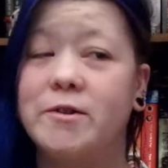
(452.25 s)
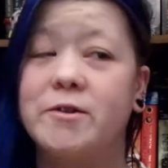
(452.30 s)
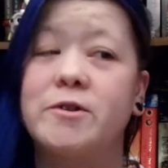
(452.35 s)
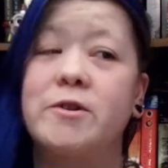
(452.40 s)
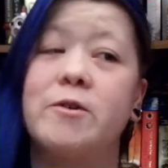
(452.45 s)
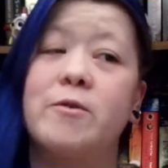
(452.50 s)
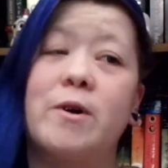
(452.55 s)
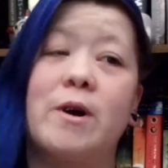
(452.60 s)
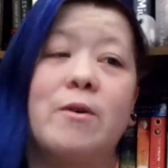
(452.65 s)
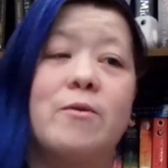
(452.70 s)

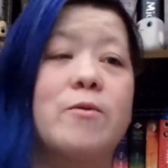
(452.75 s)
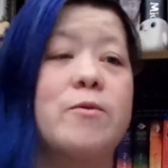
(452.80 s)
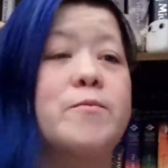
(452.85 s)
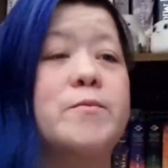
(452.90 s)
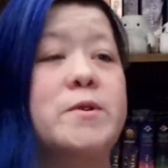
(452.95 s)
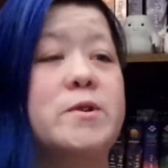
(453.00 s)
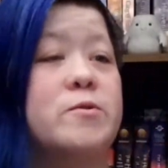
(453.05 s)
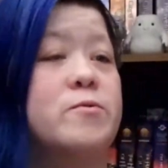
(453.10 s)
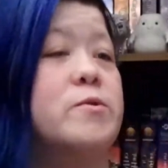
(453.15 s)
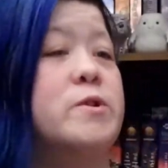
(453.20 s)
So I will
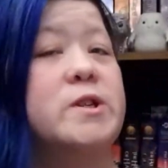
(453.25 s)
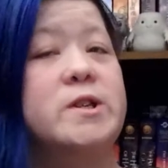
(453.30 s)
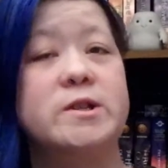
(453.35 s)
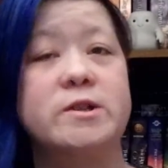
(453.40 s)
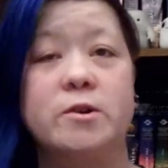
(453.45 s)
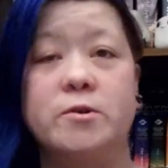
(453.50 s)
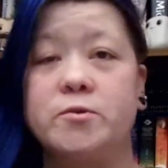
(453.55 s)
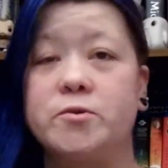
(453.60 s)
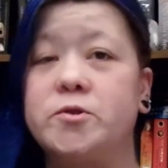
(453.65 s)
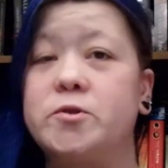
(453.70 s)
be reading
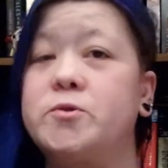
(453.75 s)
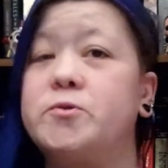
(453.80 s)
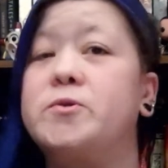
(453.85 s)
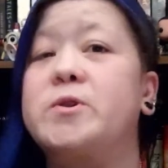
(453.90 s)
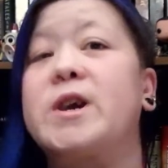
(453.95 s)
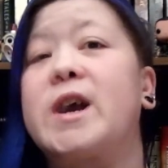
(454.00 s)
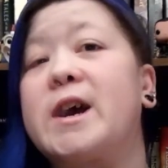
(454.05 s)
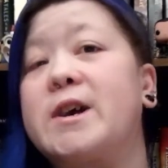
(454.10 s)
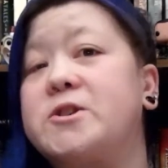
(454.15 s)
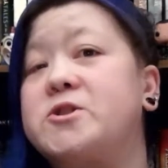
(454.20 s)
those two
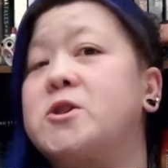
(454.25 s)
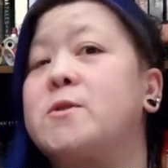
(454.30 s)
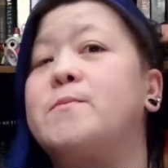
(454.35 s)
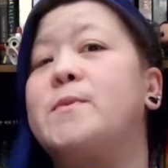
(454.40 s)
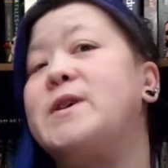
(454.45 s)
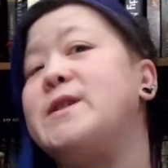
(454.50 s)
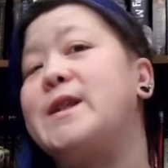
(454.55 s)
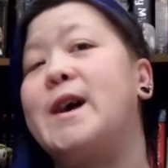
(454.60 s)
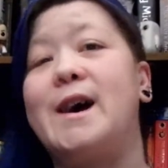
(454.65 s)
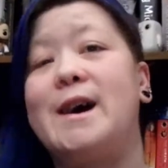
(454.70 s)
to catch up
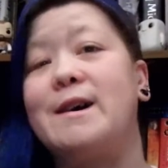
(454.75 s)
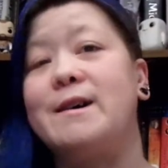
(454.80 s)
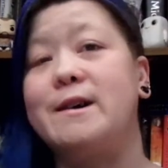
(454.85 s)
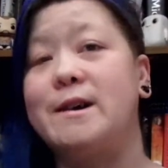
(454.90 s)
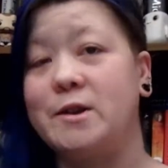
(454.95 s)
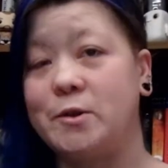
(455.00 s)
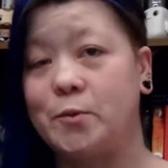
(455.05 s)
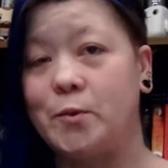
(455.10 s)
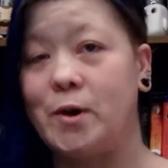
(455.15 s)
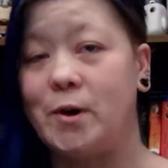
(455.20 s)
on that
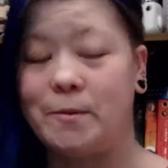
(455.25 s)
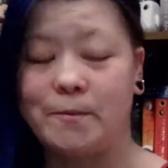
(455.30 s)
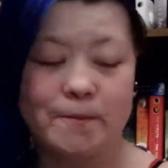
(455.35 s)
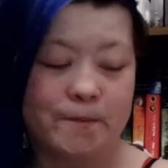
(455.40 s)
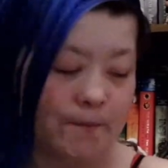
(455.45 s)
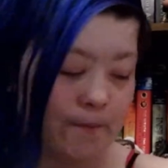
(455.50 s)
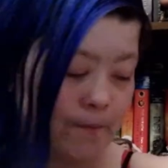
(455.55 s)
as well.